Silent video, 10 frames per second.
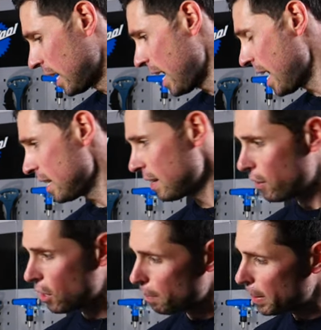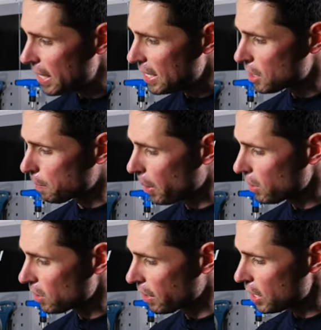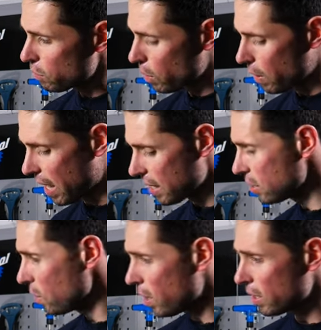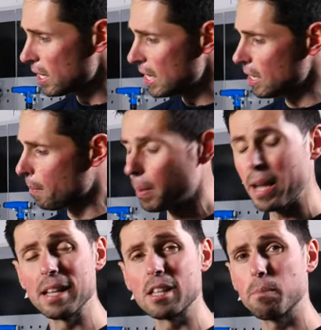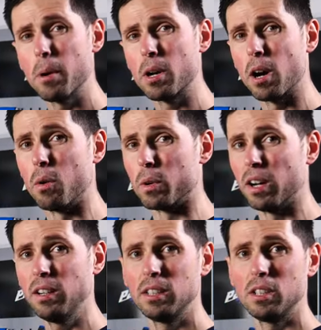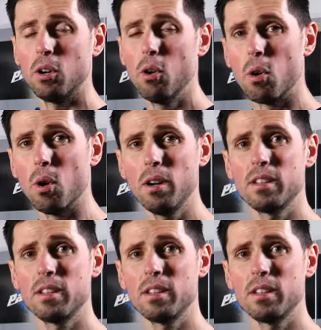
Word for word: and if you've got bladed spokes like this wheel has, you are gonna need a bladed spoke holder or,